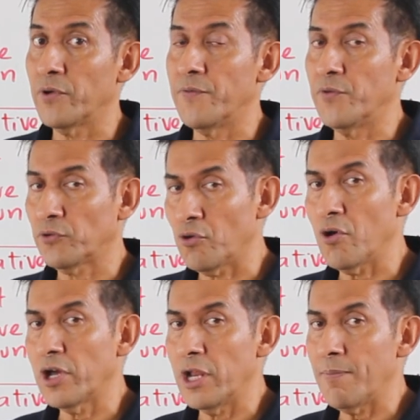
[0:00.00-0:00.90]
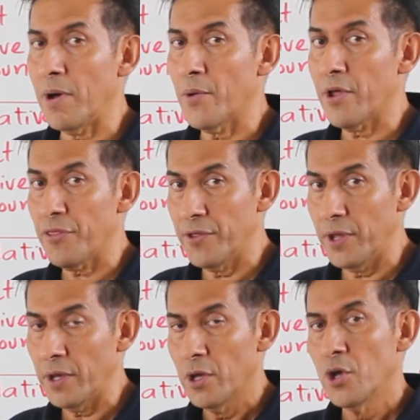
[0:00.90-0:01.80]
If you're talking about a
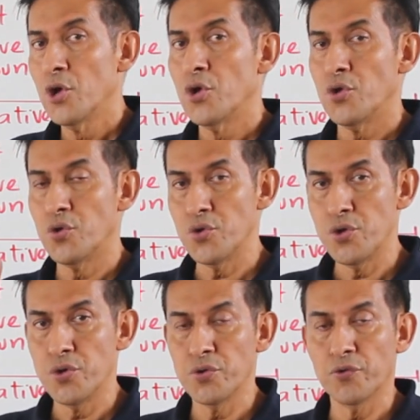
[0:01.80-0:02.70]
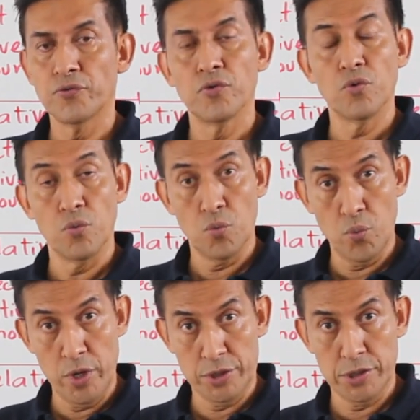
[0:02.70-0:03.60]
thing, you use which.